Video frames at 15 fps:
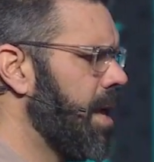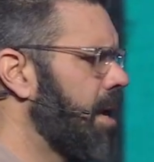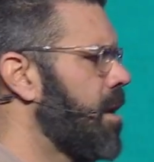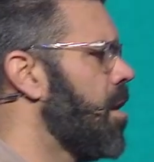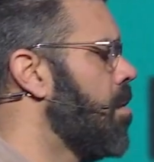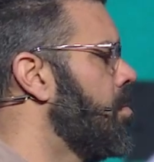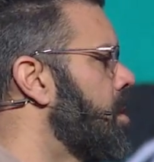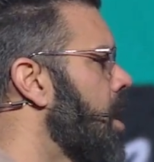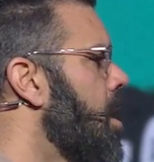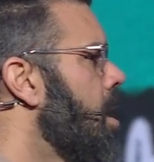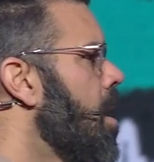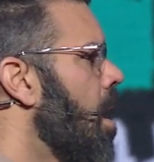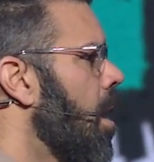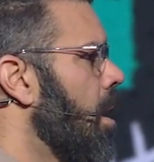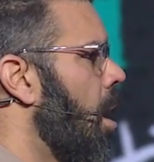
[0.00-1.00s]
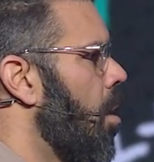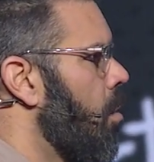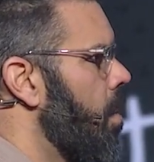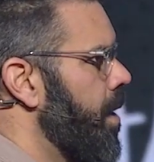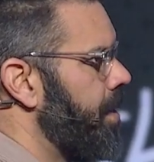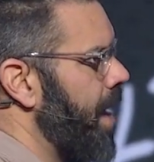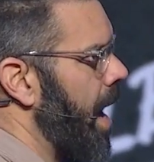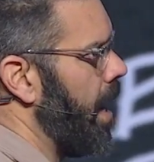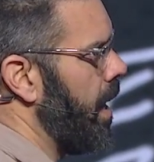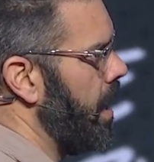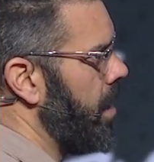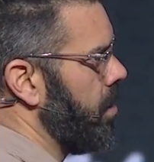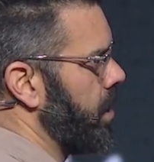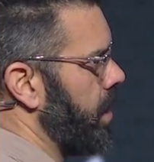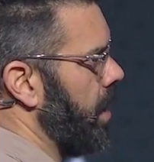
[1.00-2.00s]
that comes along with that. And
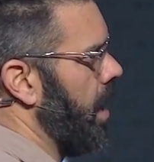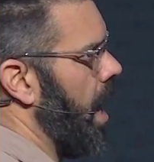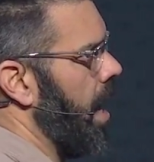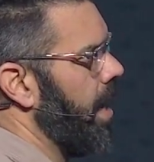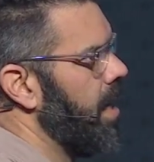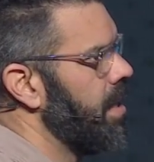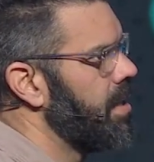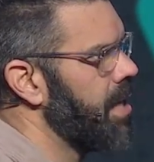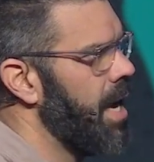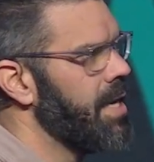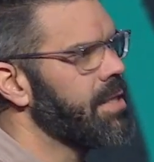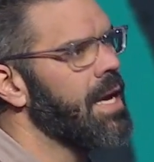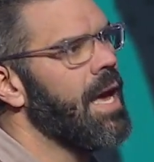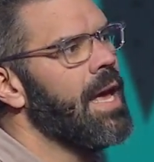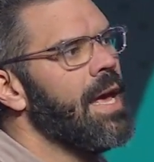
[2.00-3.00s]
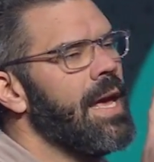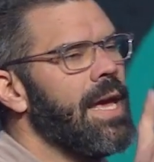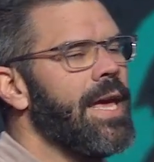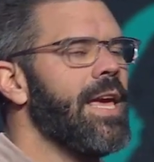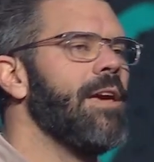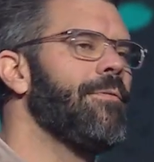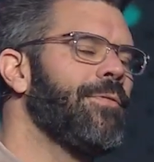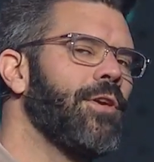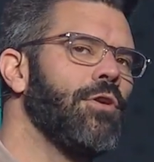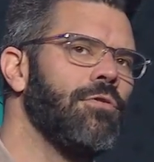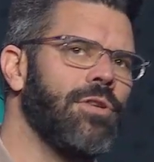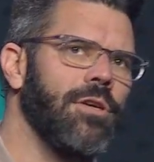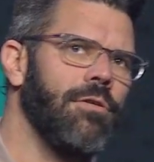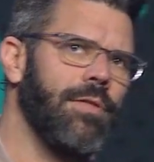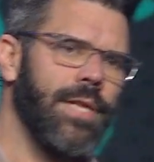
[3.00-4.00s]
here's the line he says, if you
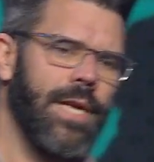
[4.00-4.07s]
do